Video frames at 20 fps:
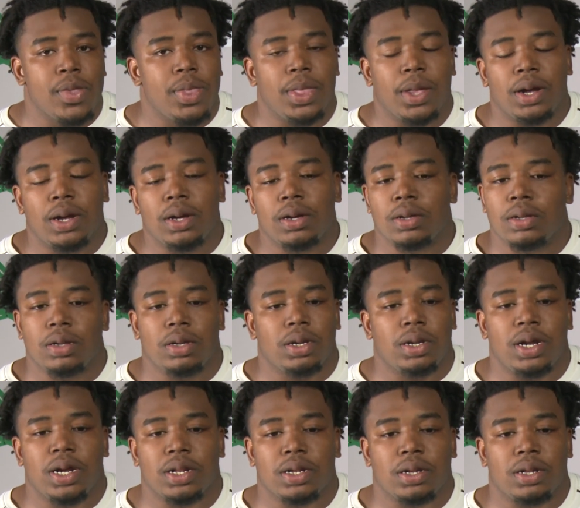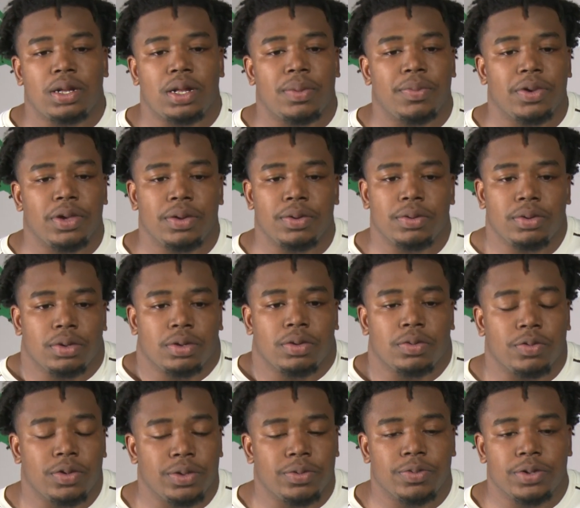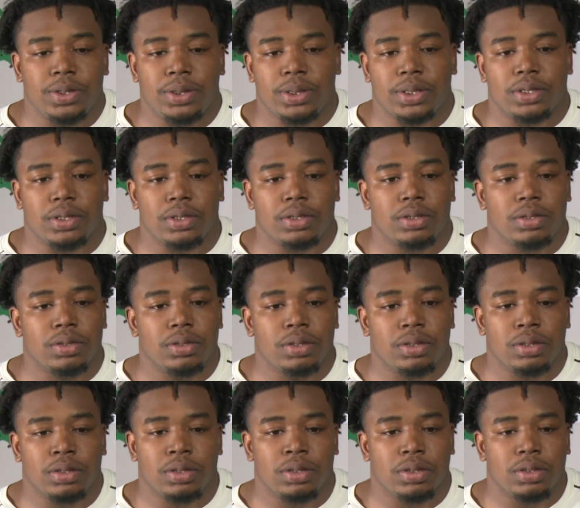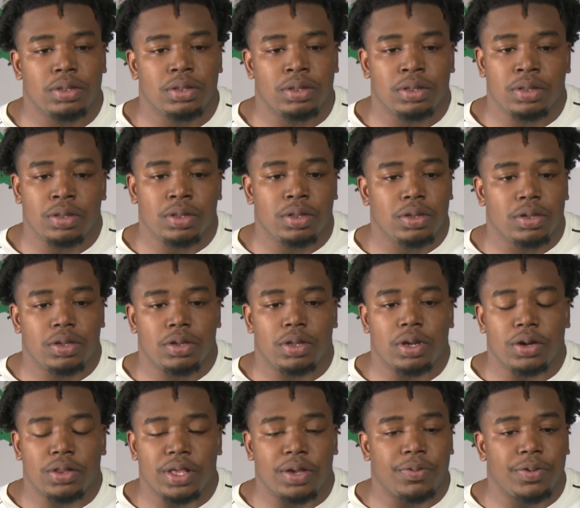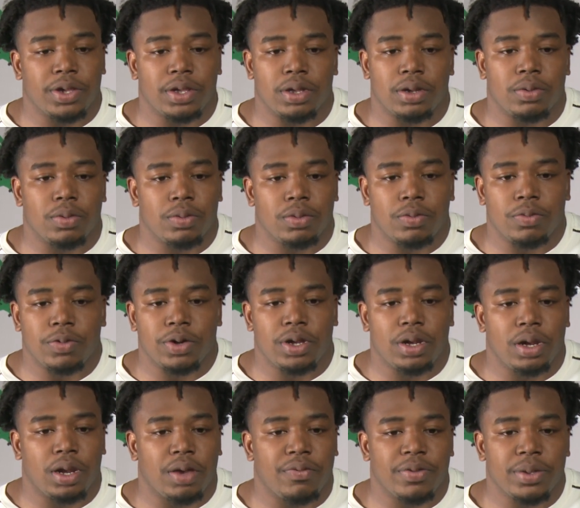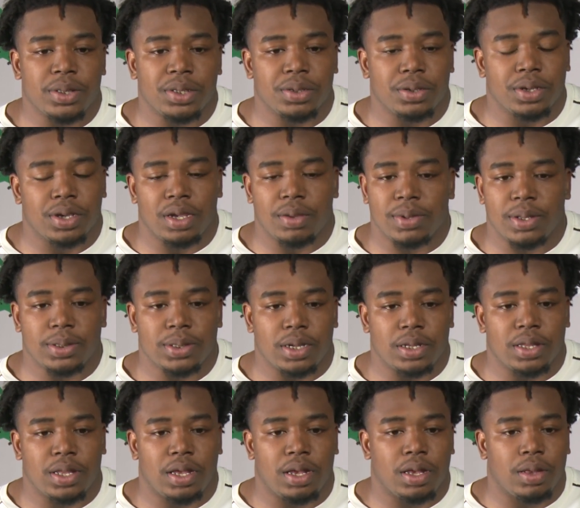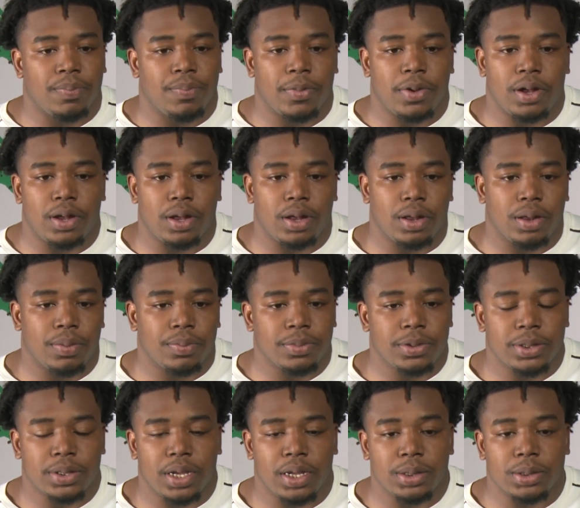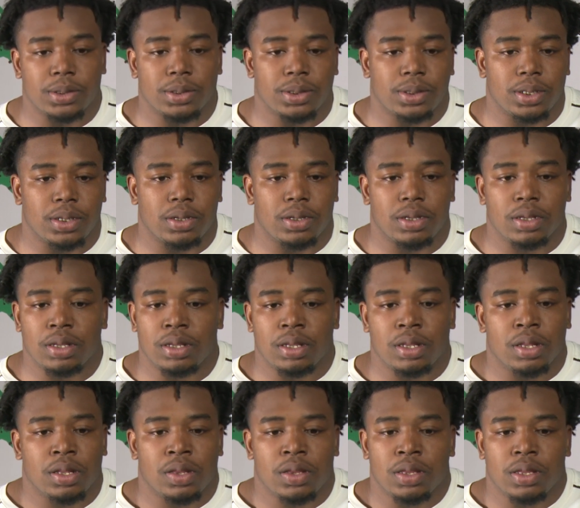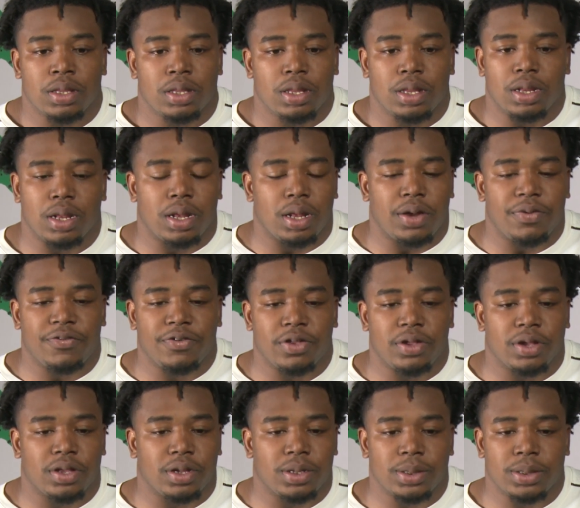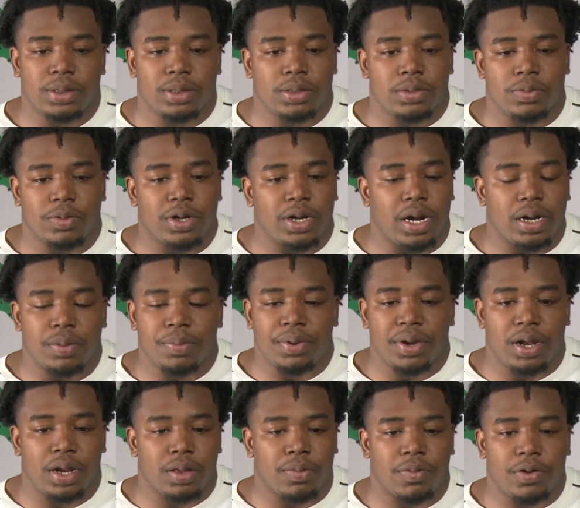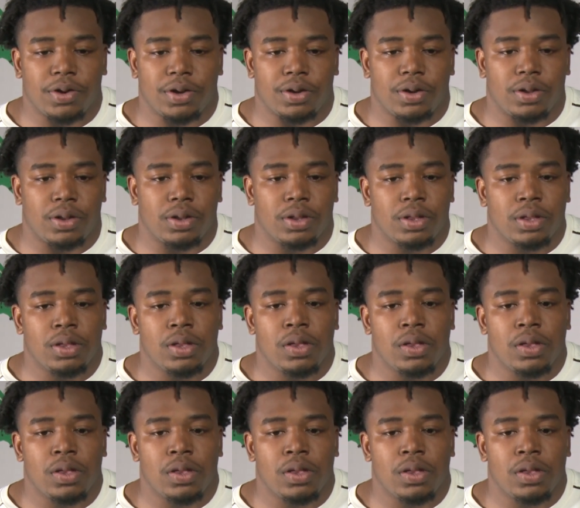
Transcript: No, not at all. I mean, we still know that we can win every single game that's on that schedule. So I feel like we're not in panic mode at all.